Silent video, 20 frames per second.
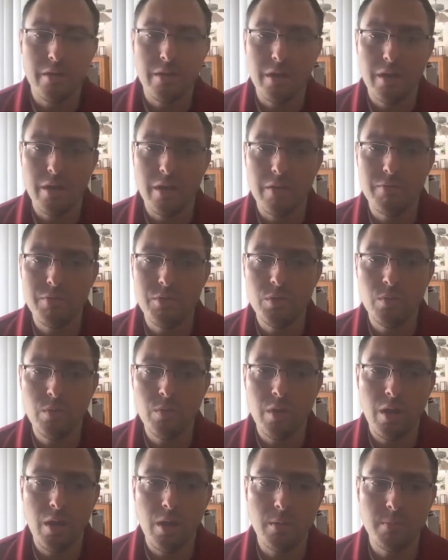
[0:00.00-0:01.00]
Have you
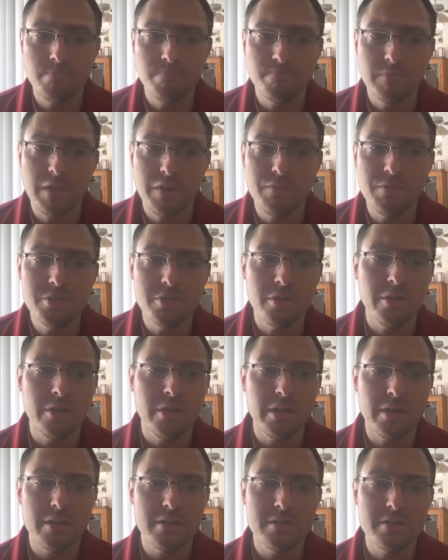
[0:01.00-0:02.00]
started
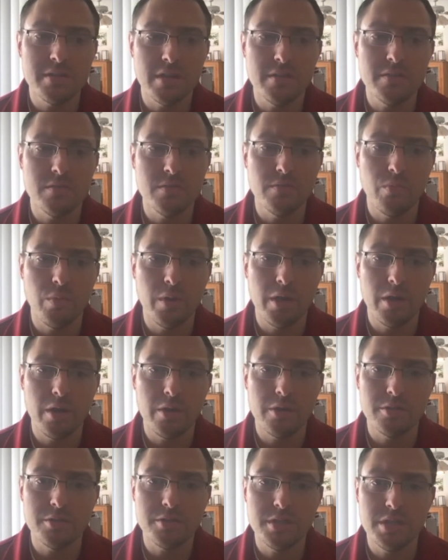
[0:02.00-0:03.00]
to get a sense of where
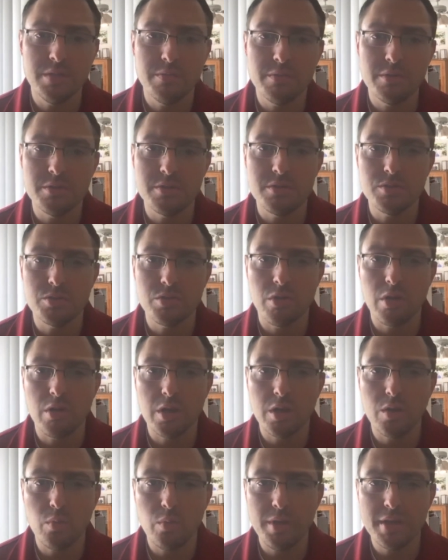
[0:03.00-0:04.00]
your team is
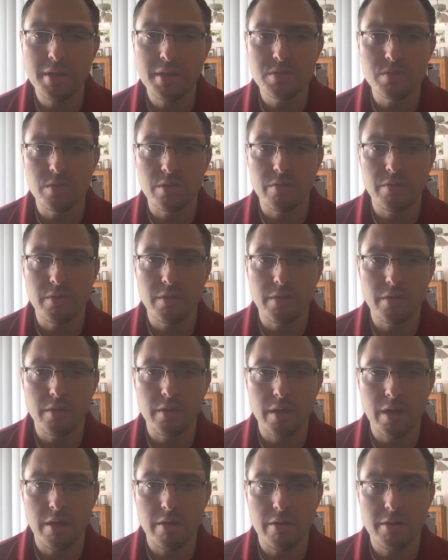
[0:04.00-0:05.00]
strong and weak, sort of the
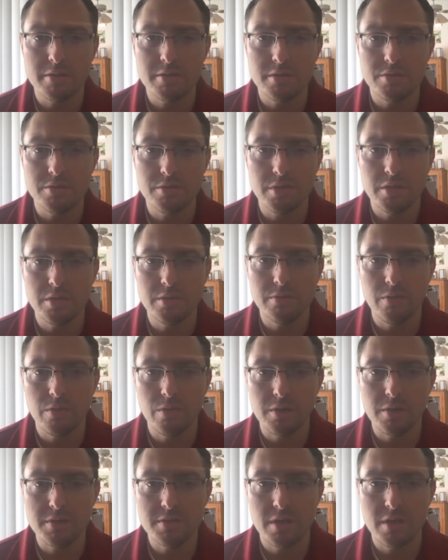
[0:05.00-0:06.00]
areas that you need to
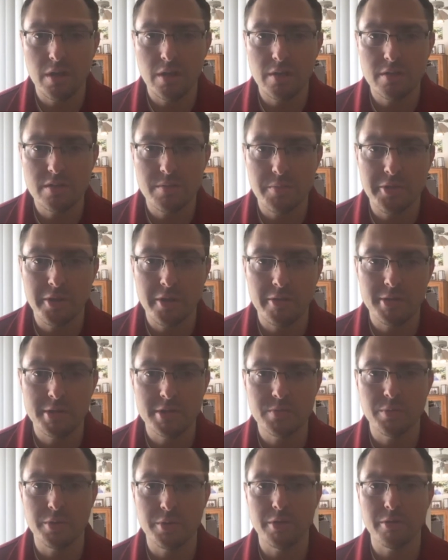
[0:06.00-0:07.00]
focus on and some of the
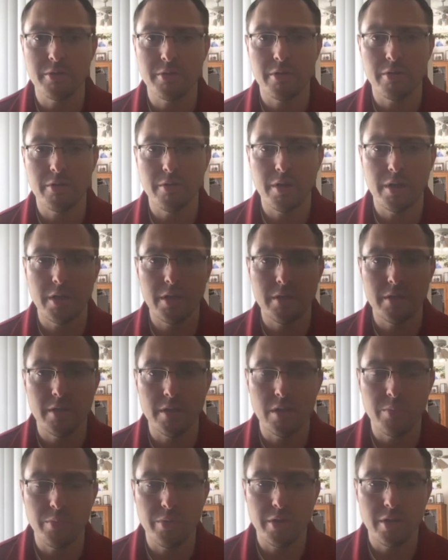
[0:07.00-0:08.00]
areas where you're already
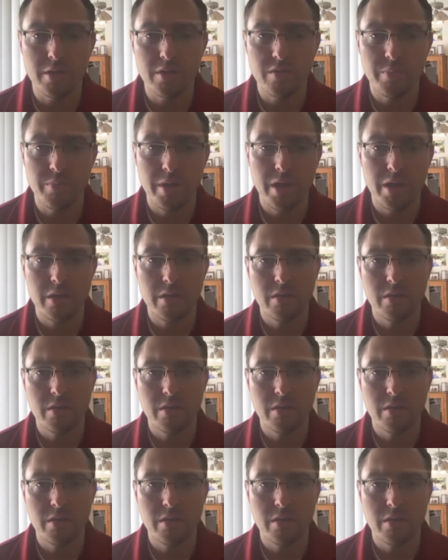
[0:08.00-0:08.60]
in a pretty good spot?